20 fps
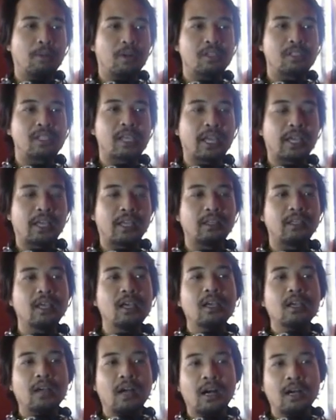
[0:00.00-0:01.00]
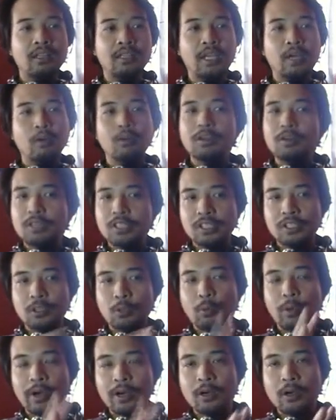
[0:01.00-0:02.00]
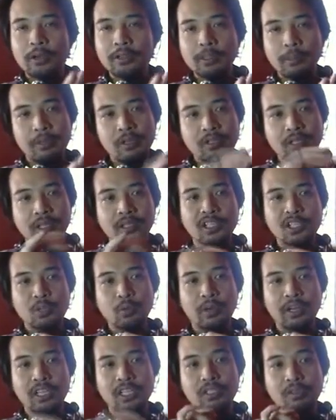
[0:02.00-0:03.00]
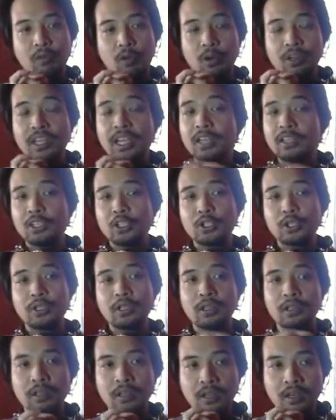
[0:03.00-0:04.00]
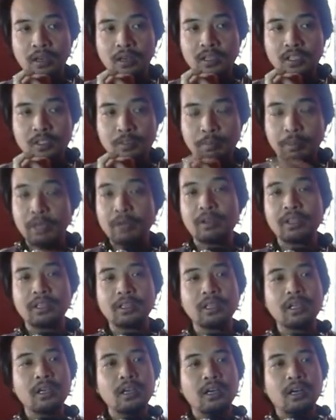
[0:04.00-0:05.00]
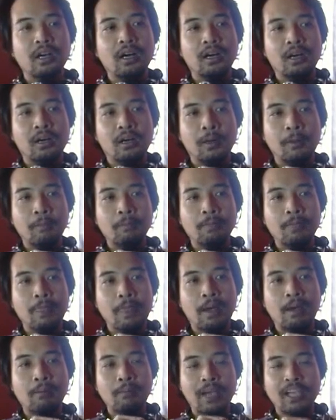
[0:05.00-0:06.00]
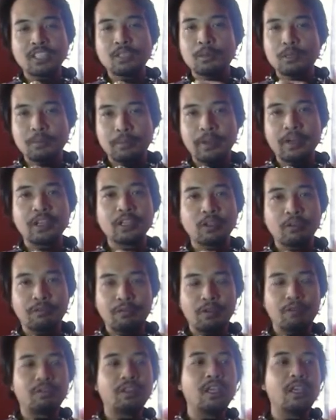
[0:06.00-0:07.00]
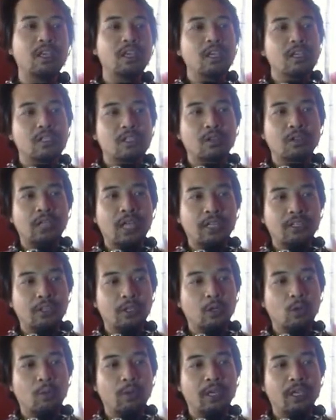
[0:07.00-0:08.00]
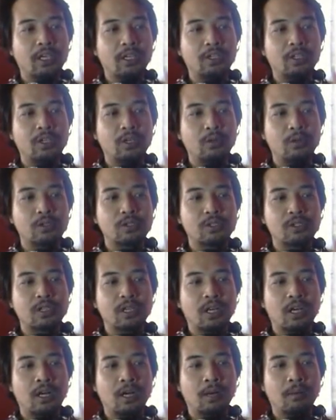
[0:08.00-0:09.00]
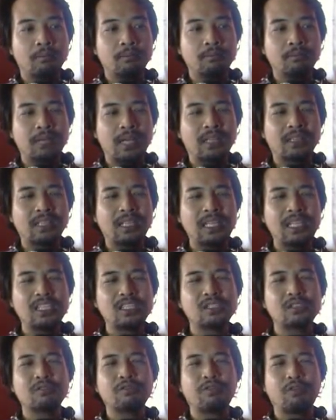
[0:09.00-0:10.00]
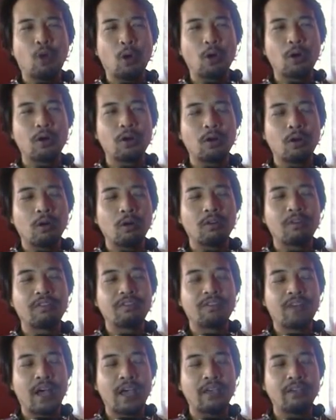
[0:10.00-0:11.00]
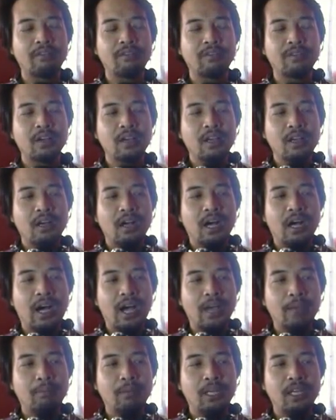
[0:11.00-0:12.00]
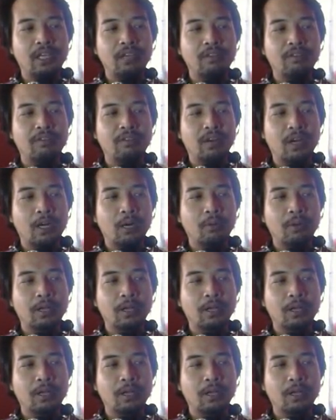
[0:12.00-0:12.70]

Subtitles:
per second. The only reason that we are going to be using this one is for the additional spirit, maximum spirit of 50, so that we could use at least 4 or 5, I believe,